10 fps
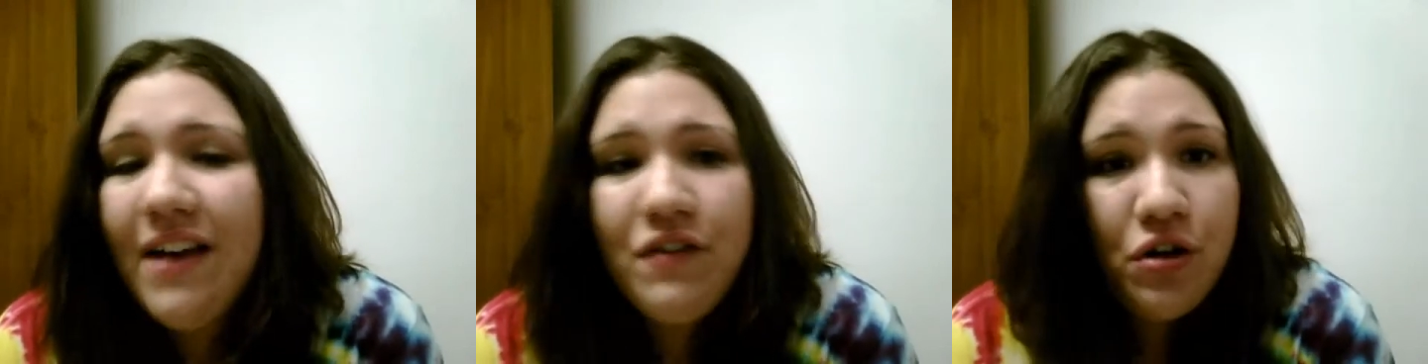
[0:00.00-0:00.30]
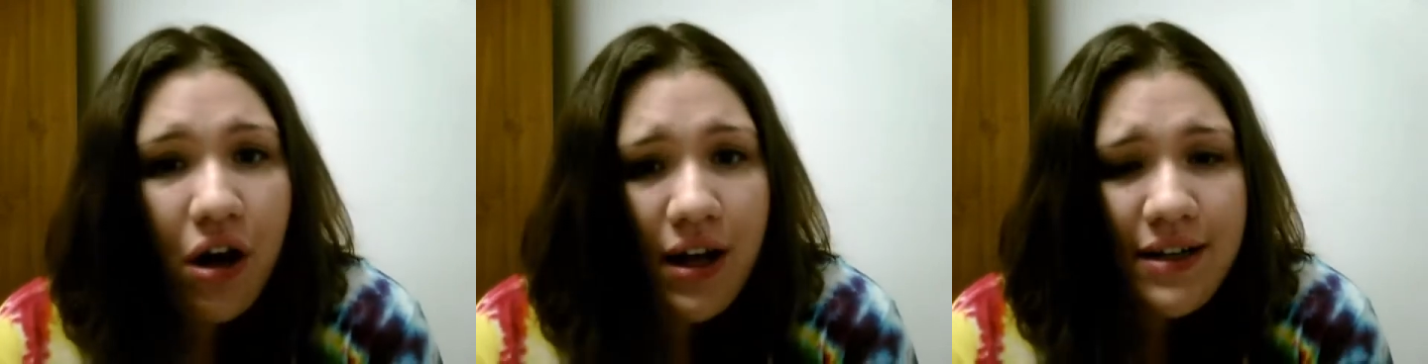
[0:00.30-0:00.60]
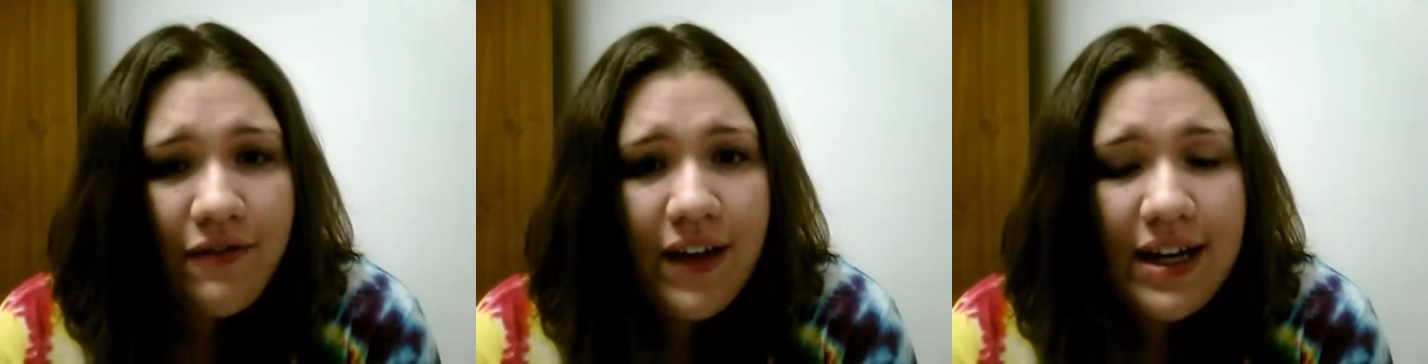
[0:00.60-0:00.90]
If you're not
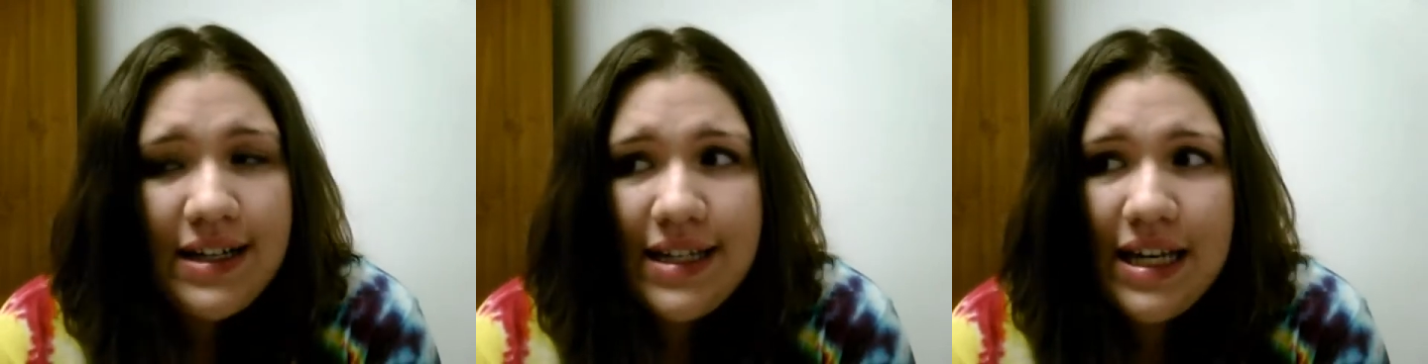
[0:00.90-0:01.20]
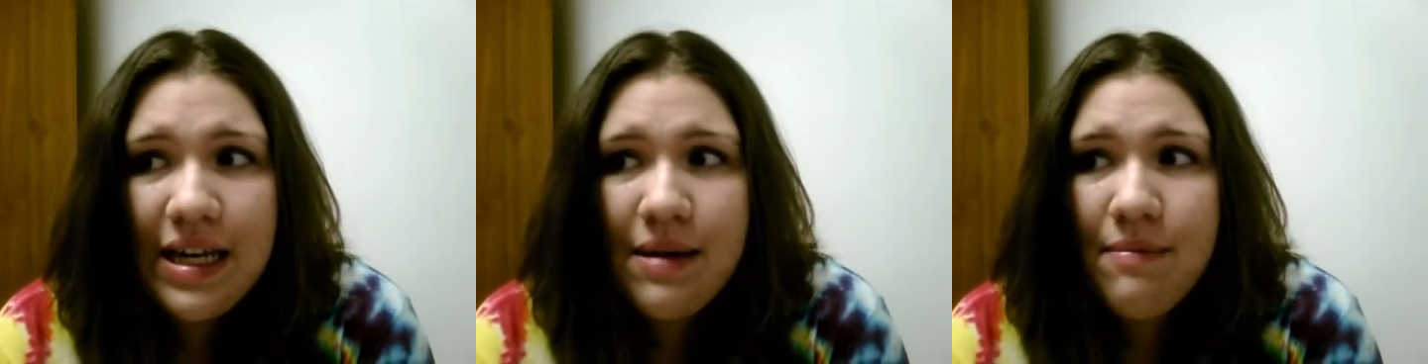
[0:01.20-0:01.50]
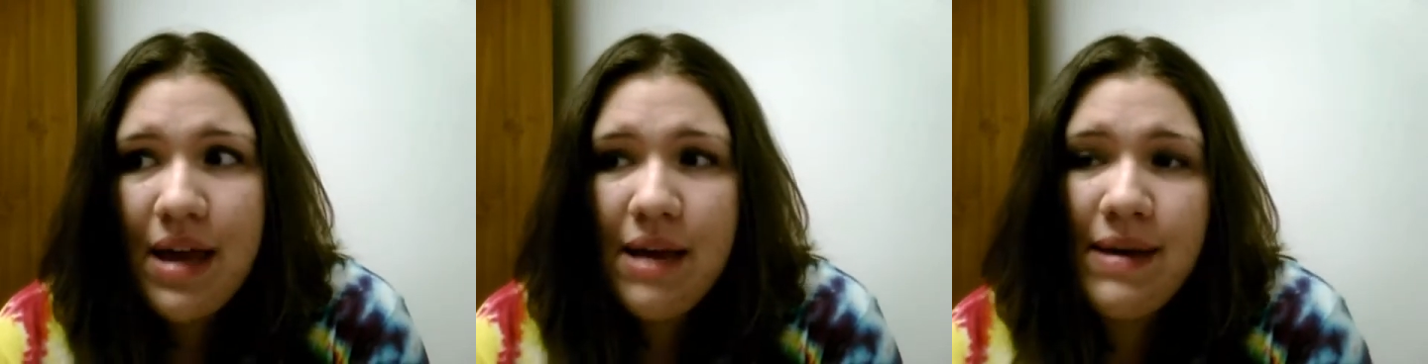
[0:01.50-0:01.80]
into fantasy,
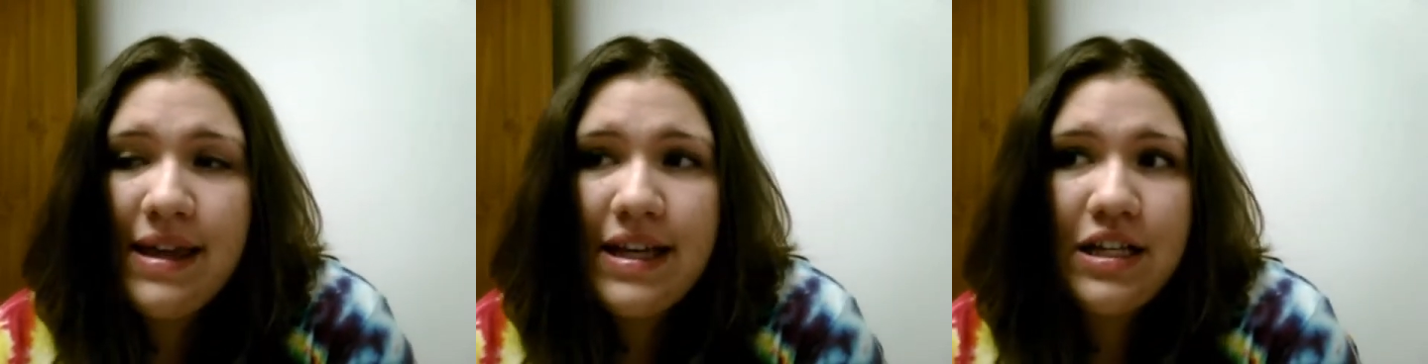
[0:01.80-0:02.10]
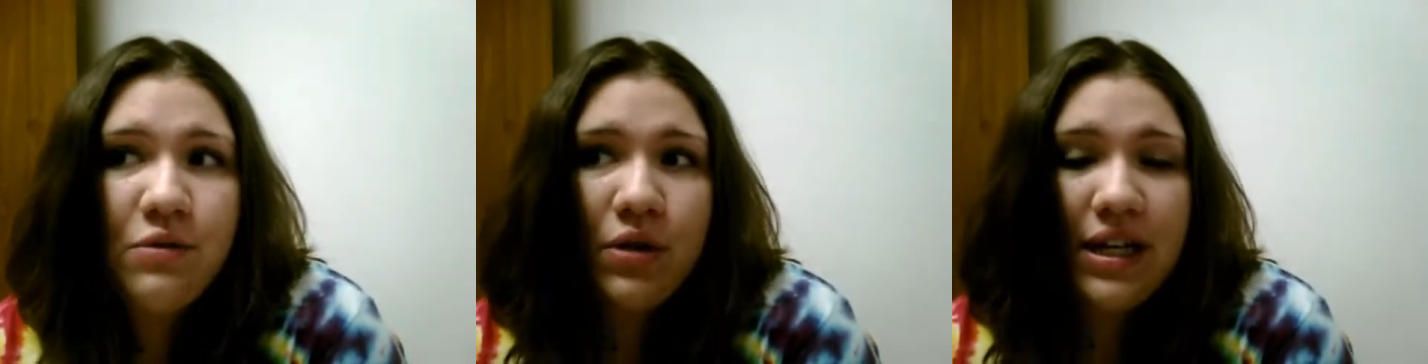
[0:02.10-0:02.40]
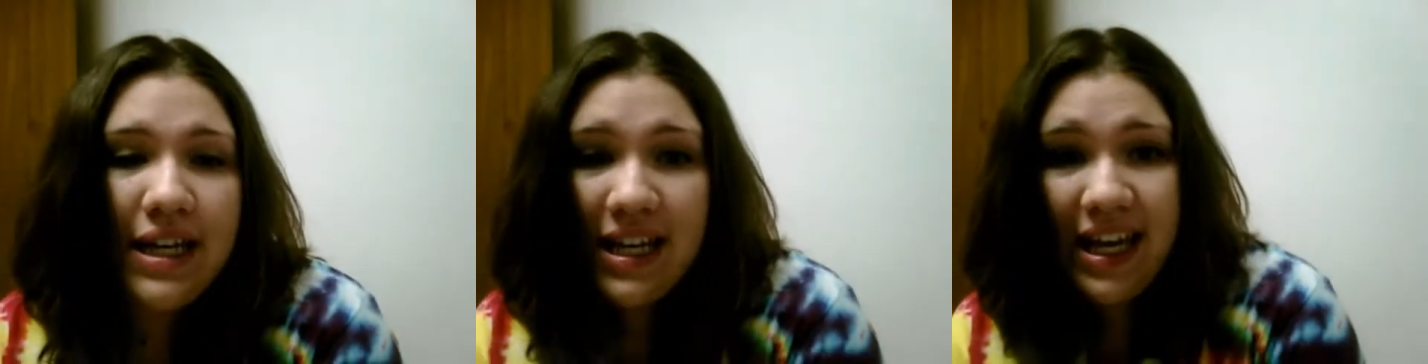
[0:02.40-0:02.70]
maybe this
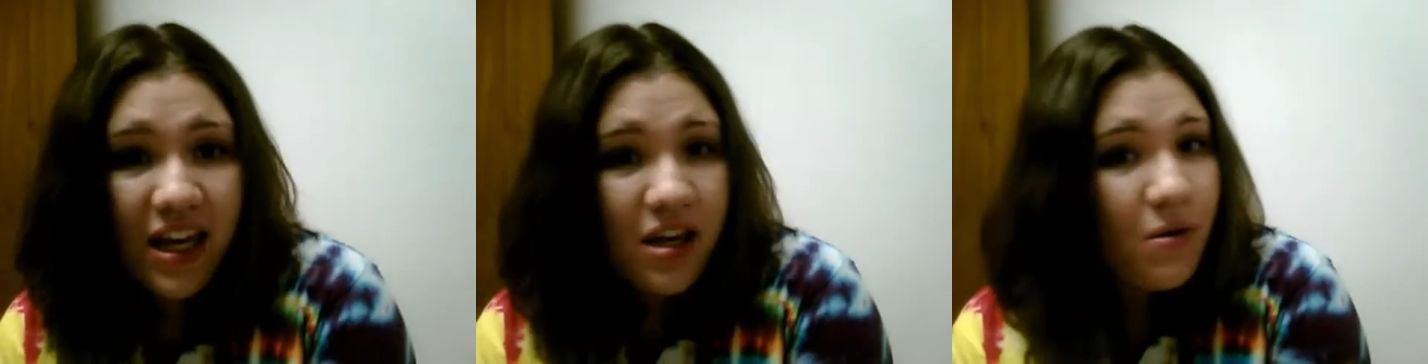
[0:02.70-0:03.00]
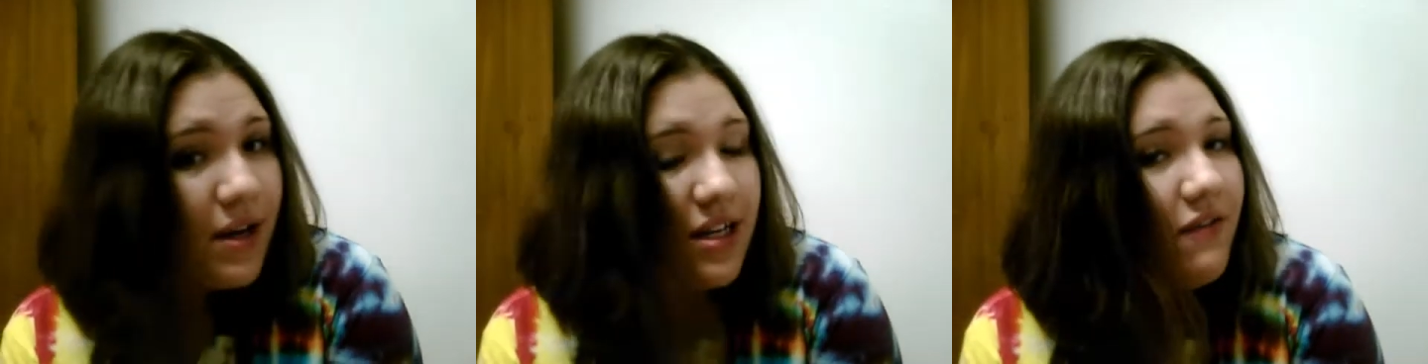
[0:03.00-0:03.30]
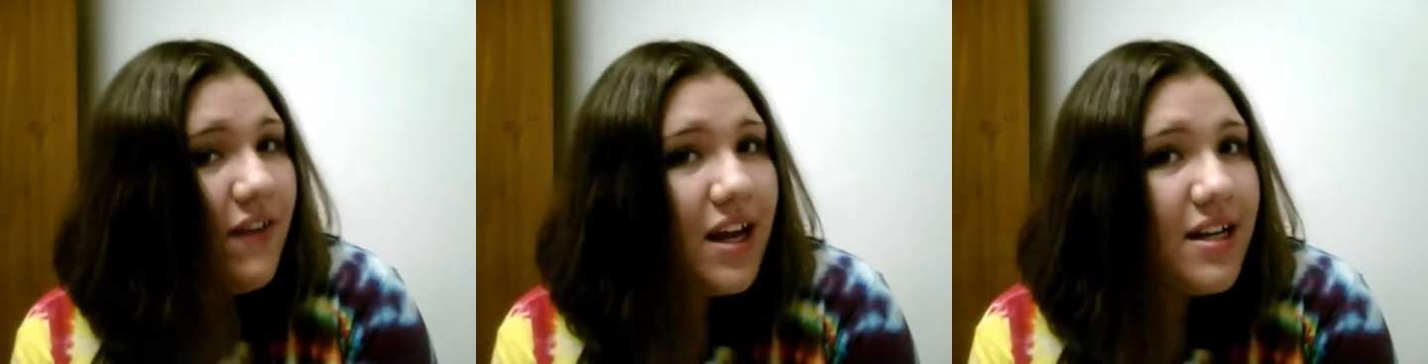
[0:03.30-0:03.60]
would get you
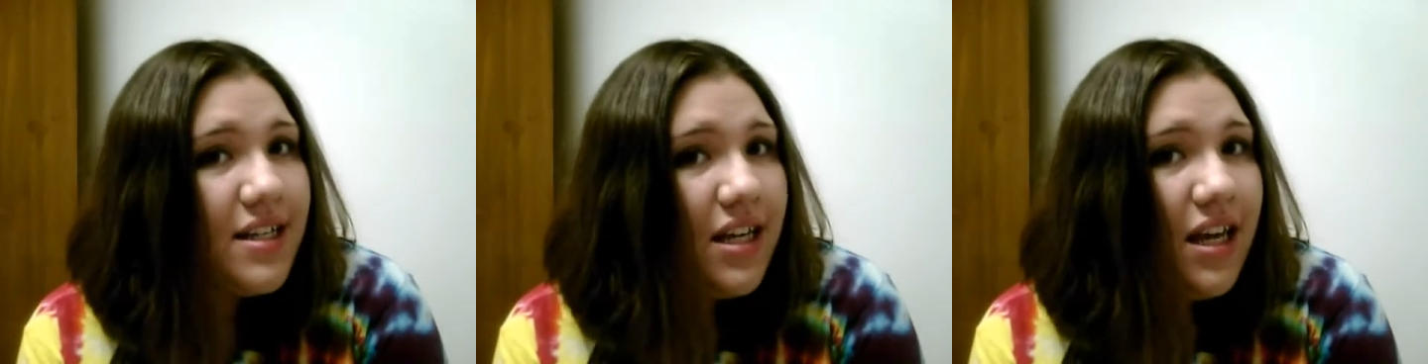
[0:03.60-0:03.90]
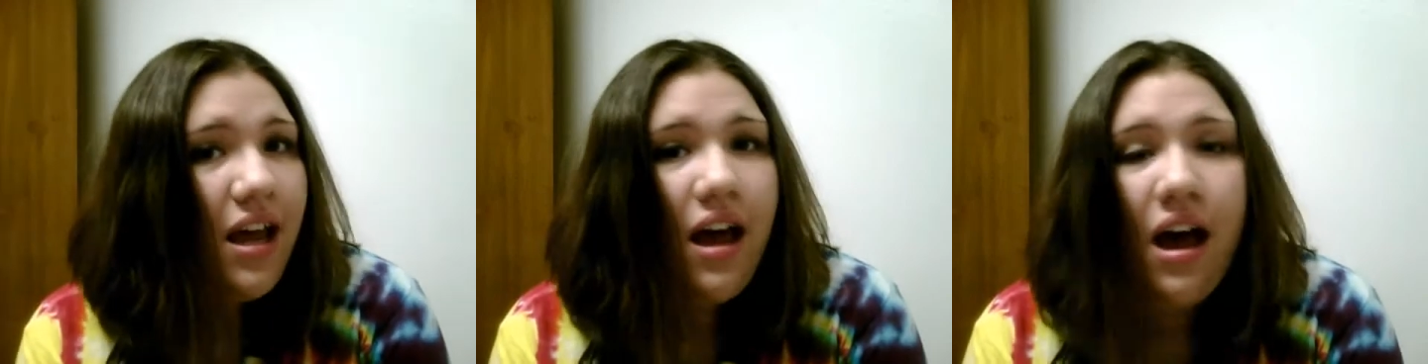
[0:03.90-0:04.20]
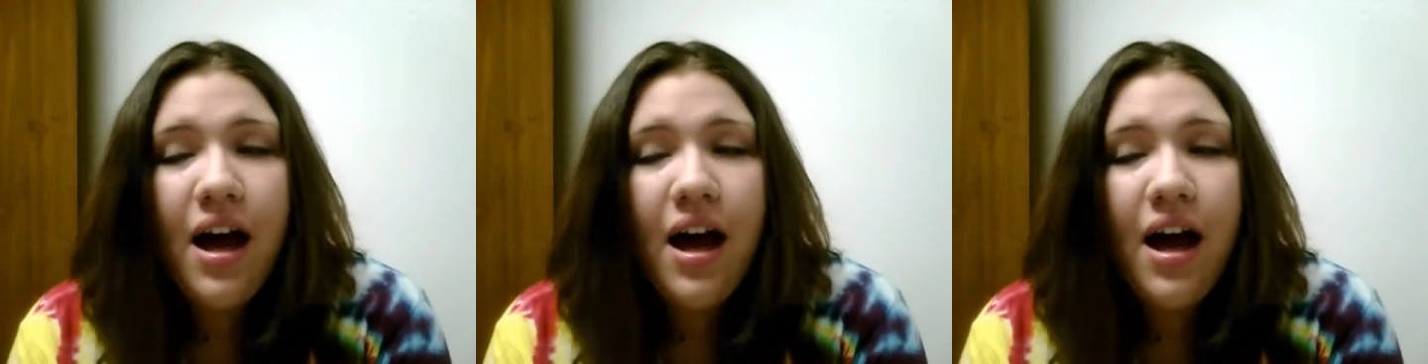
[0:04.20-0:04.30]
into fantasy.